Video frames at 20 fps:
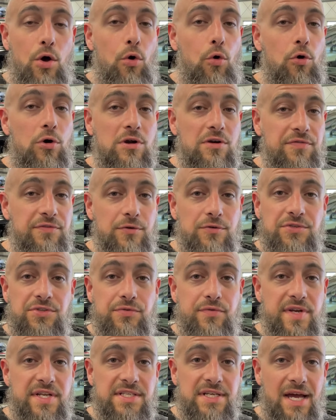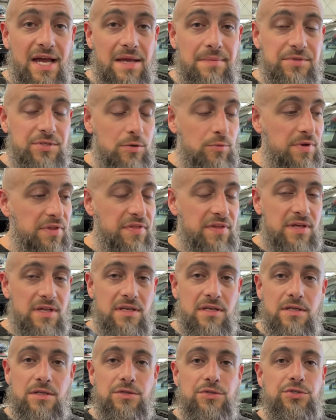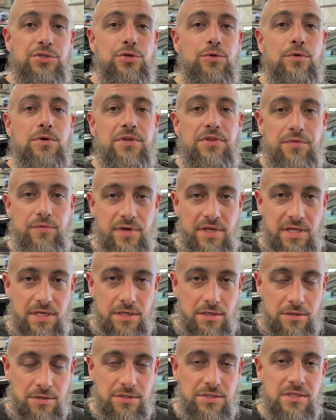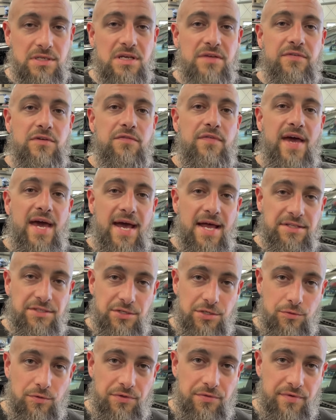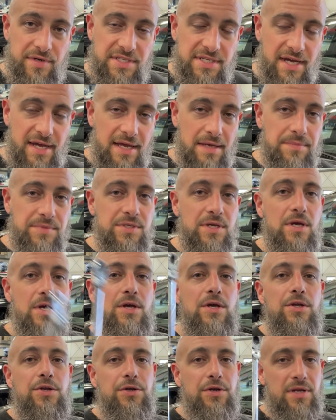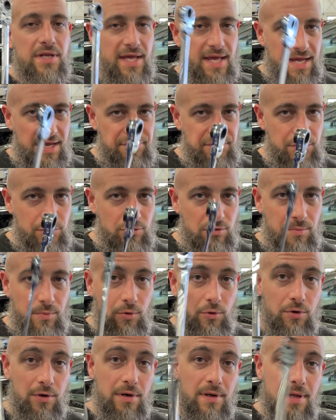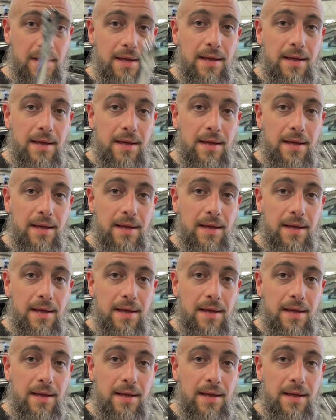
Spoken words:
or if those 3 times are within 2 or 3 years. If you've had to do it 3 times, you're going to have to do it more.